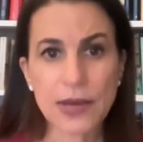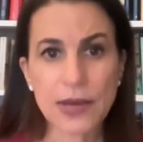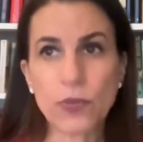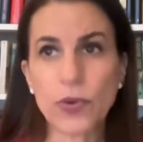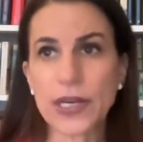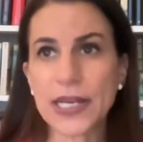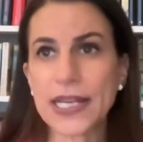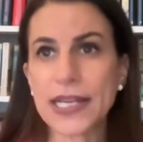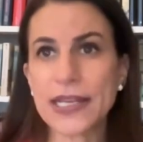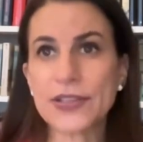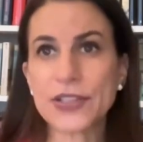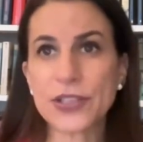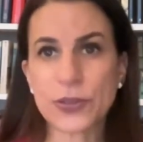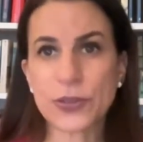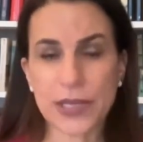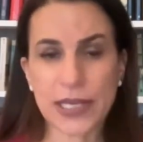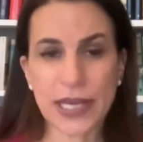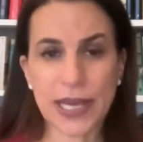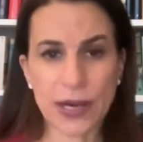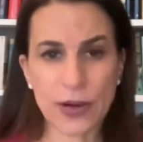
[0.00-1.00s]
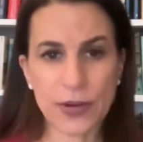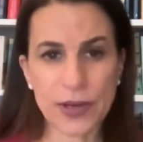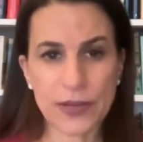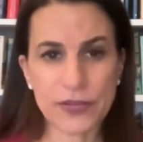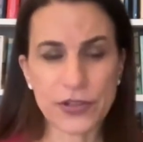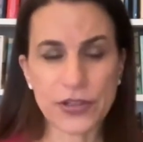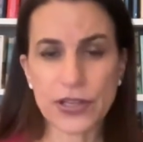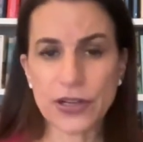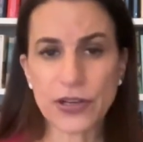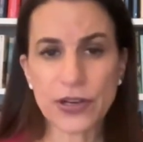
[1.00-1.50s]
What he's doing,
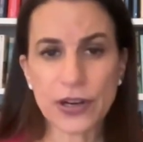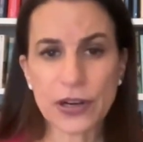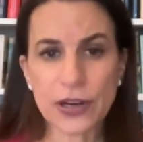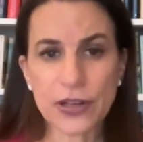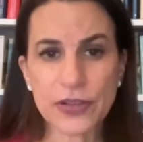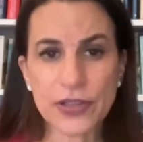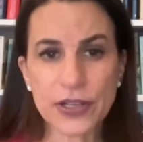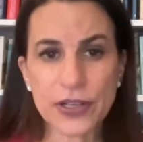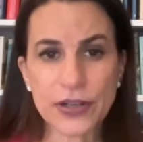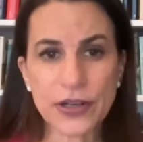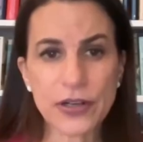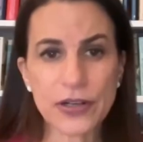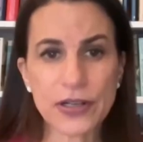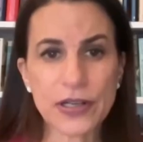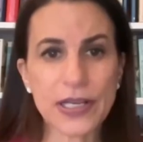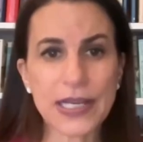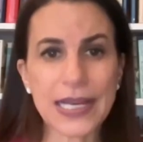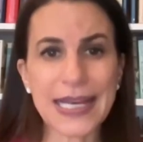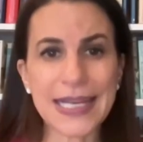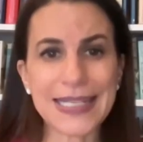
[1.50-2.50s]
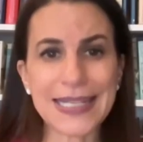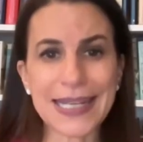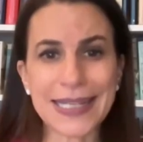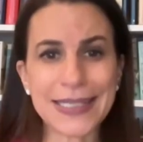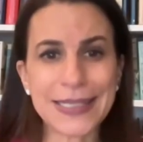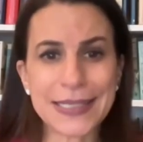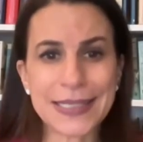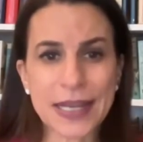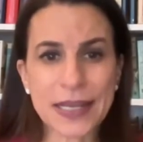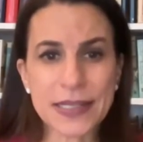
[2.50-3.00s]
however, there are a
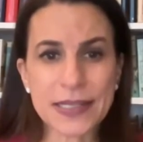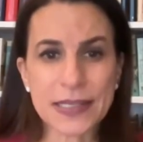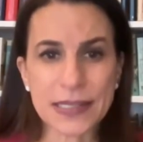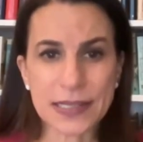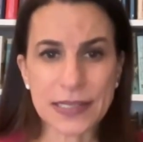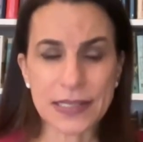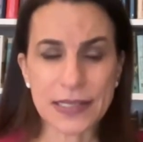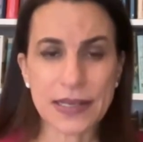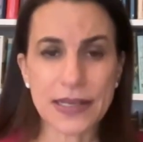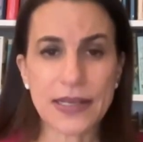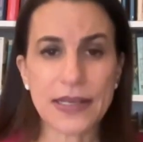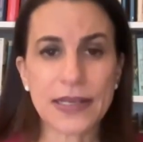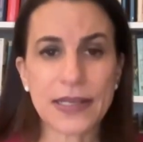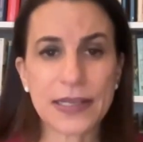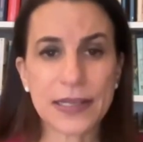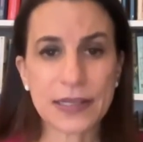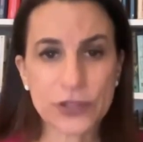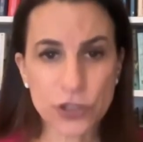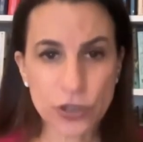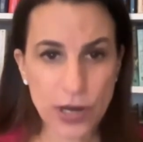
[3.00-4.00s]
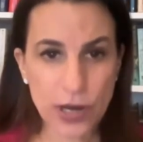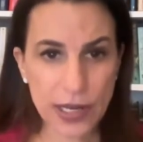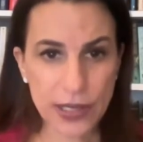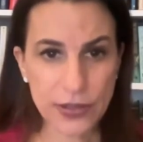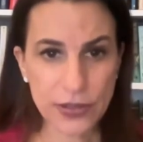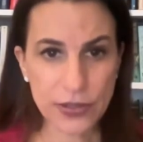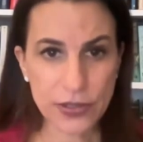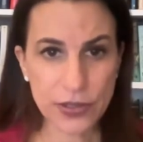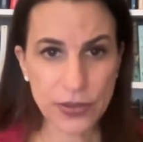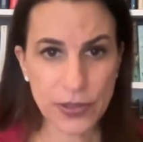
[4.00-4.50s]
dozen
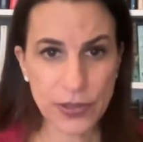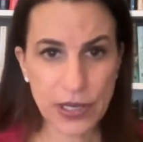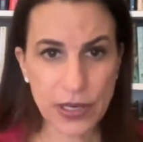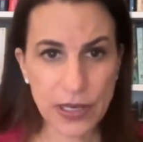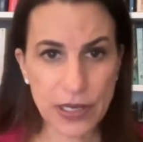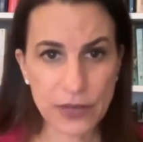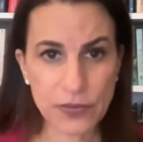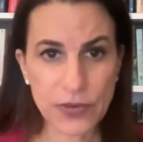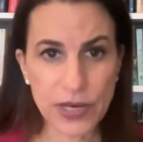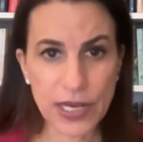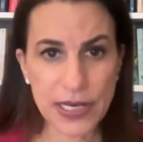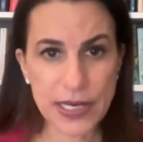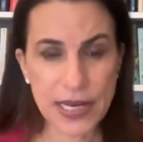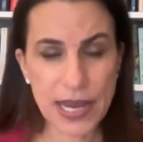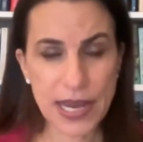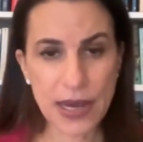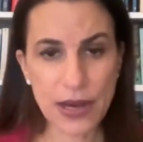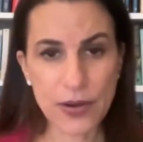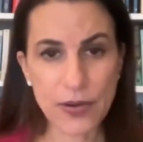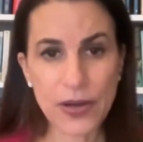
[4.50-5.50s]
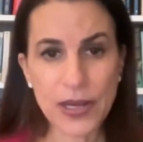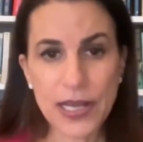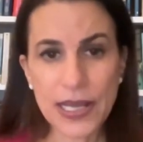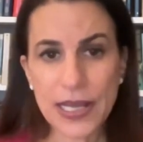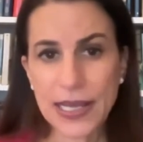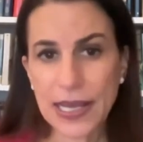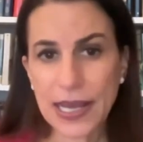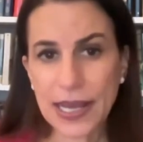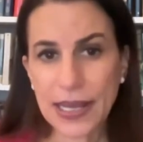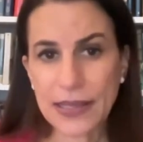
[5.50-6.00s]
trials going on right now
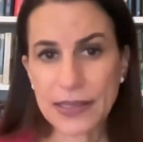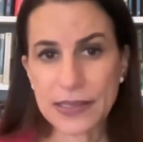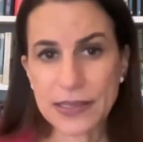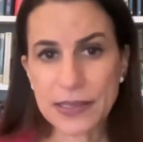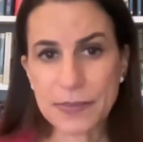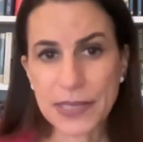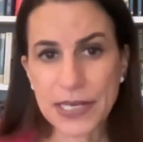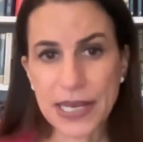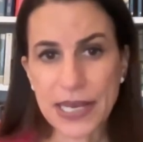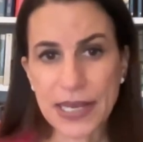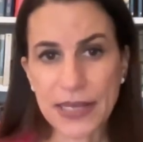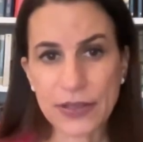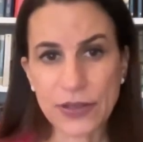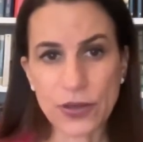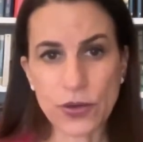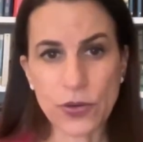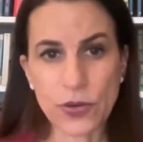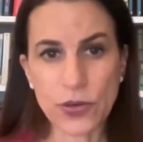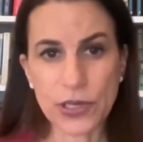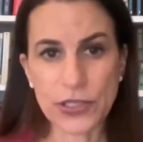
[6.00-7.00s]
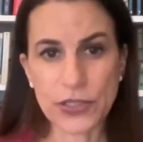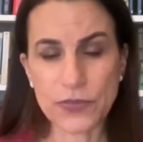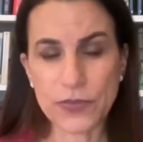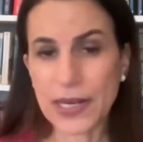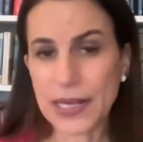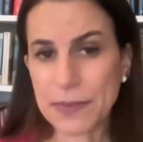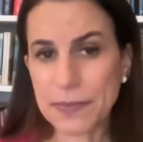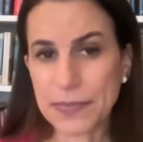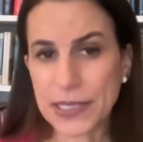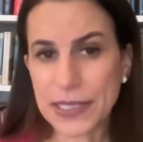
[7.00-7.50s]
at the Manhattan courts,
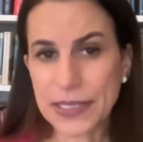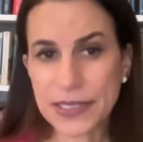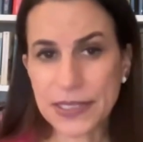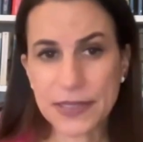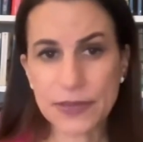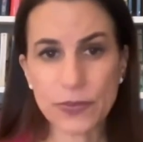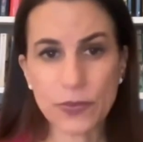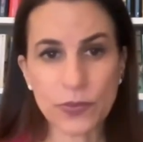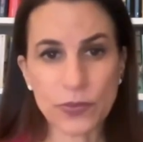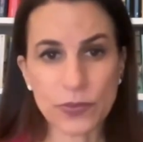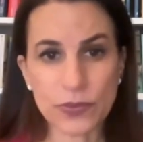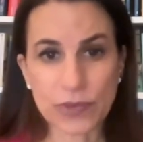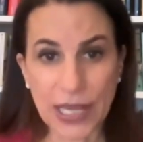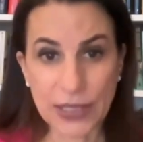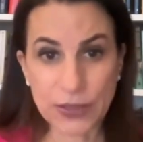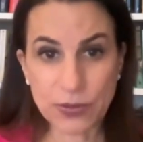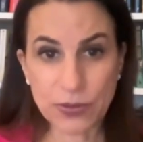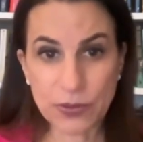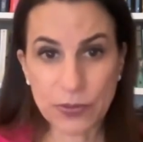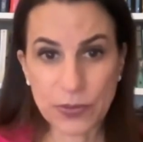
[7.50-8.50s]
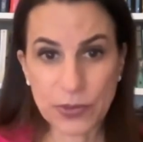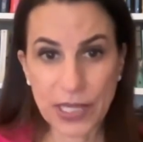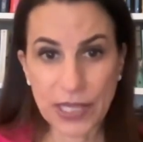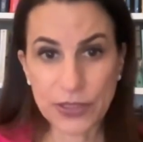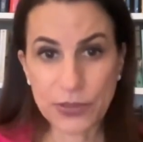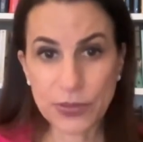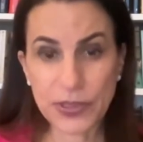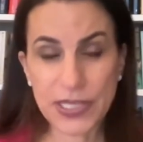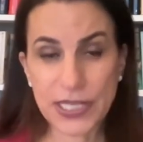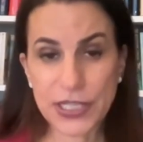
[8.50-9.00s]
right? Because that's
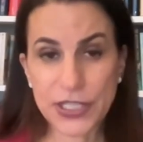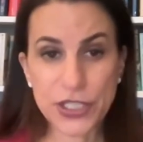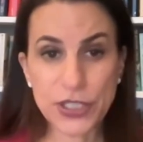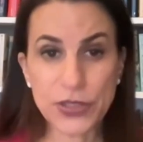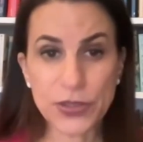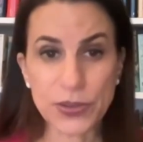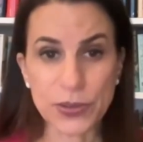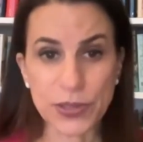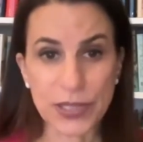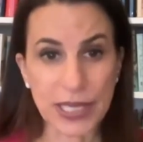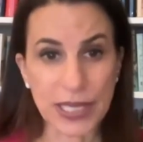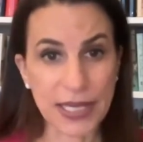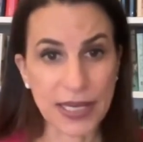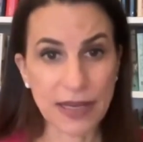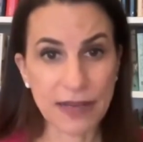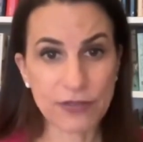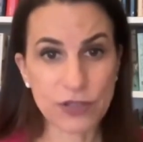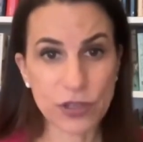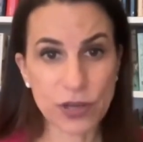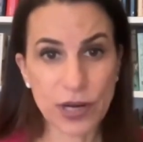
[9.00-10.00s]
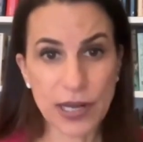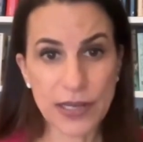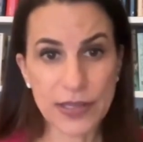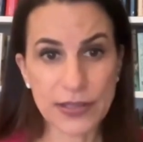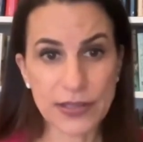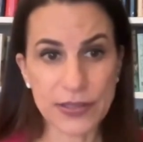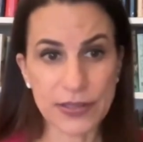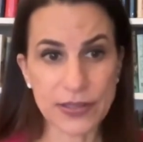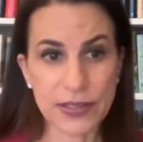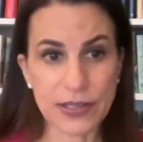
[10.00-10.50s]
what they do. They have
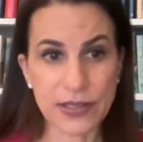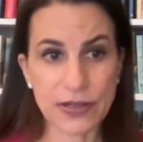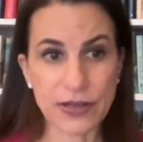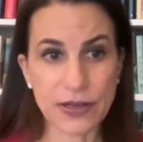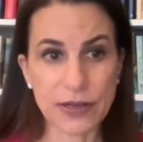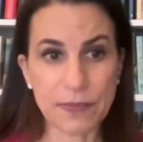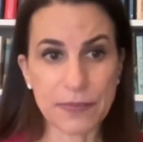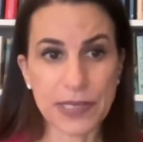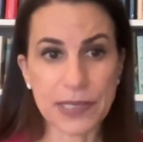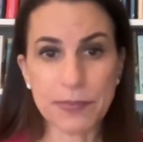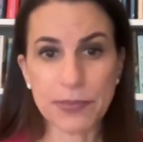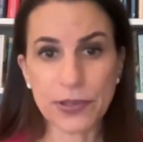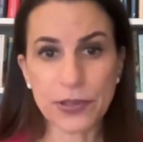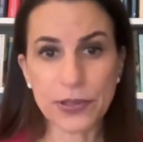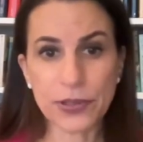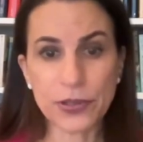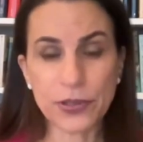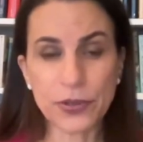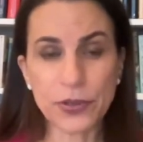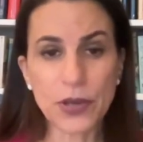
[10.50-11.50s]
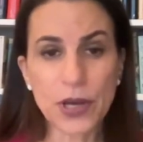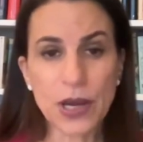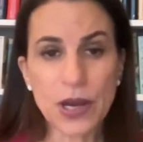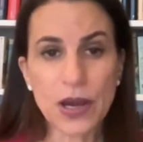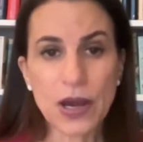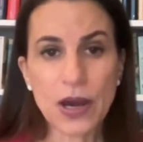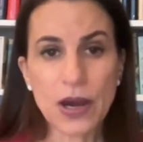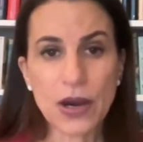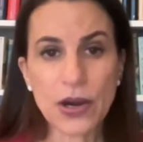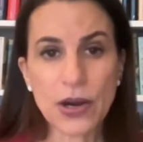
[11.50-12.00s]
trials. There are people who
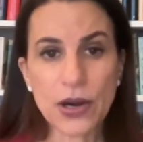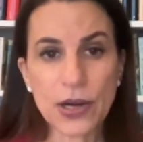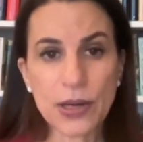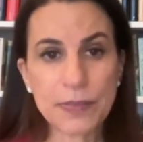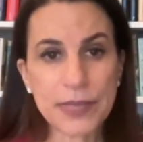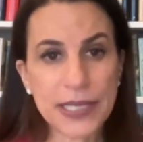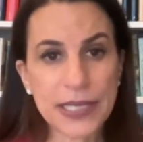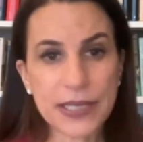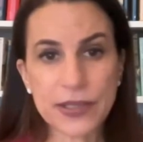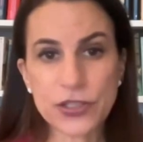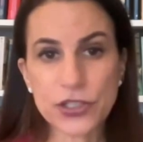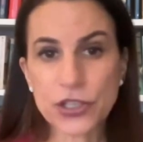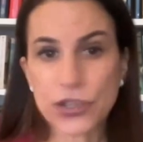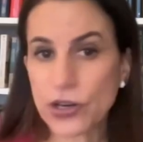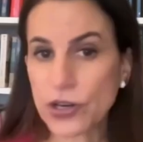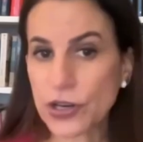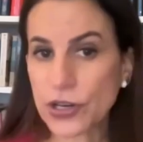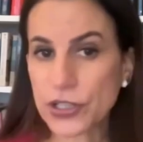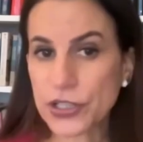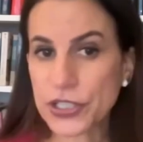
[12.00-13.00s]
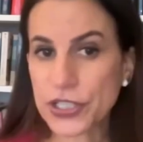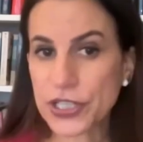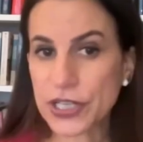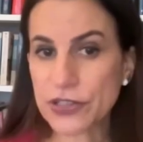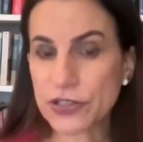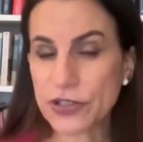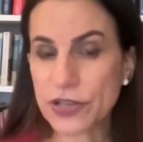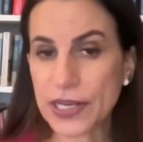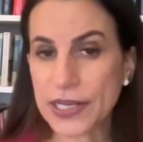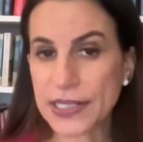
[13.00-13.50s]
are being charged
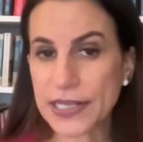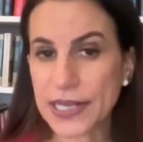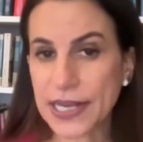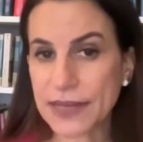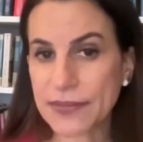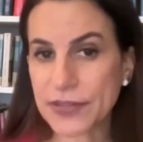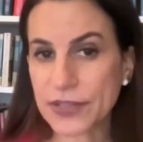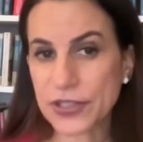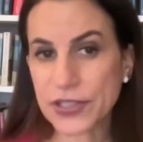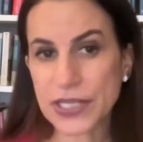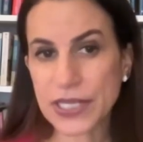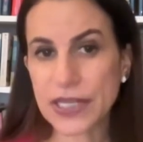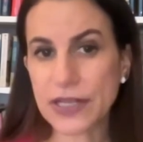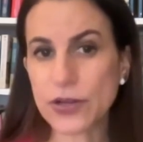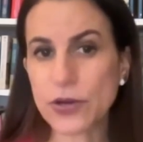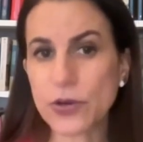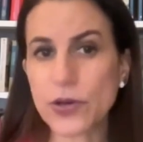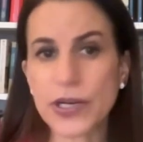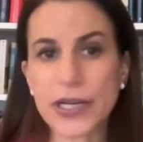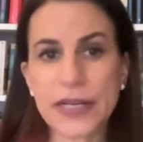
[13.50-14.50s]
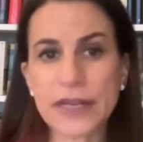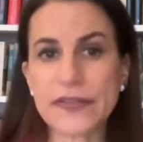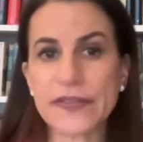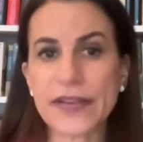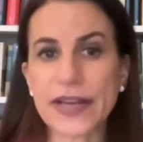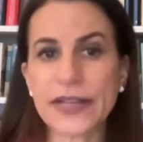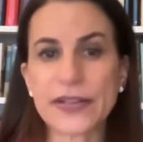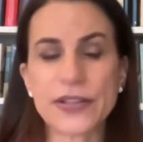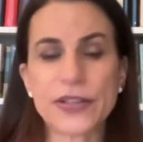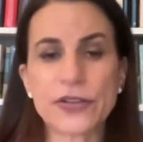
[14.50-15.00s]
and trying to have their day in court. In
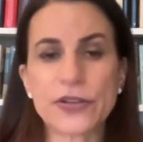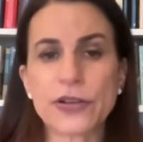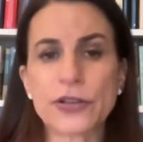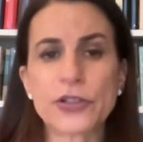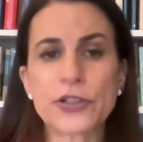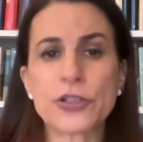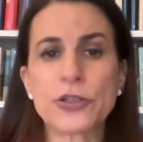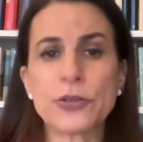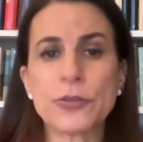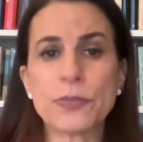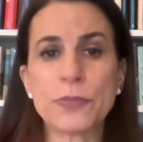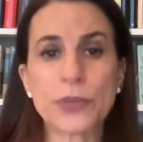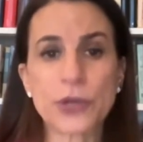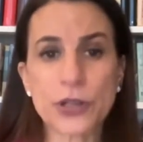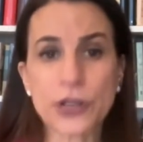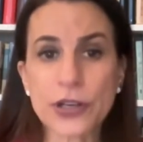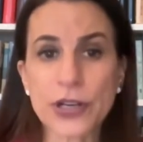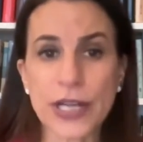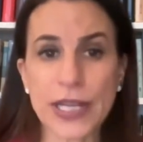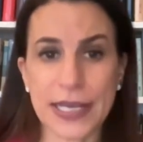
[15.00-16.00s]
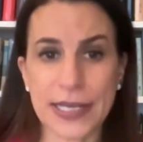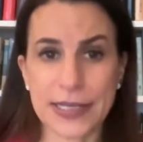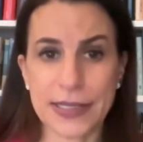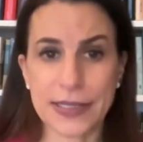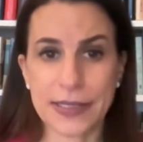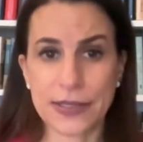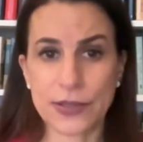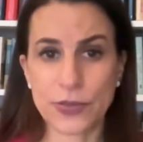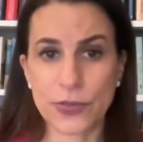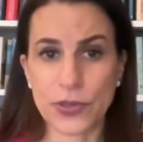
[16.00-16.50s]
fact, there are two murder
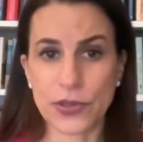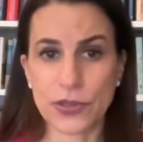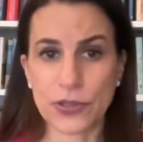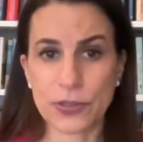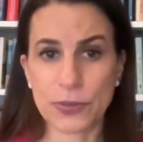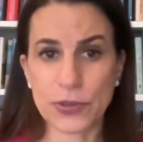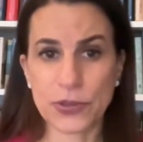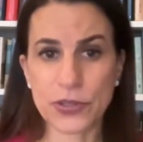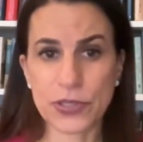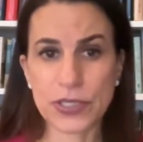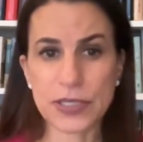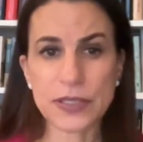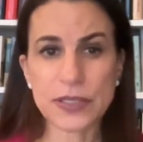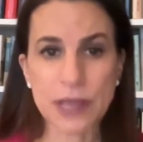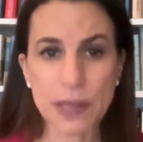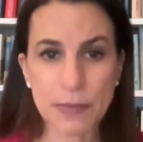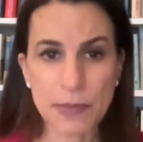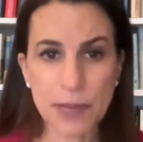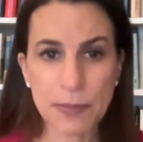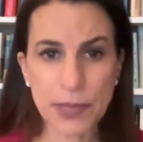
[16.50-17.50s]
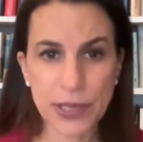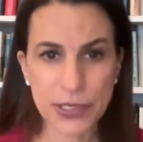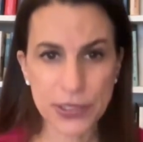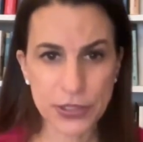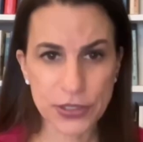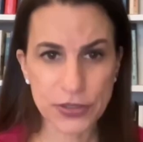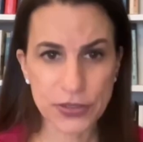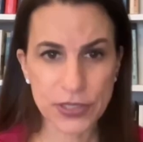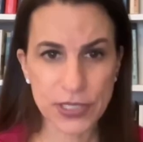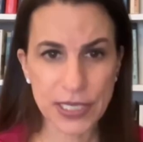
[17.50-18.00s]
cases where they're supposed to sum up on
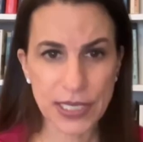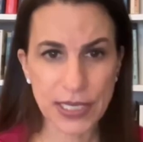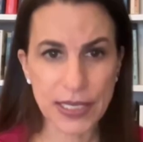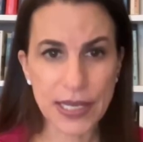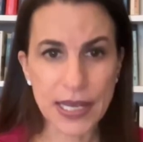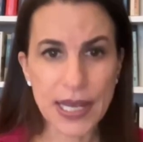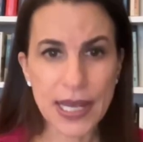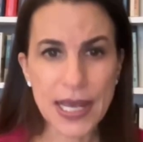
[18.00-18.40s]
Tuesday.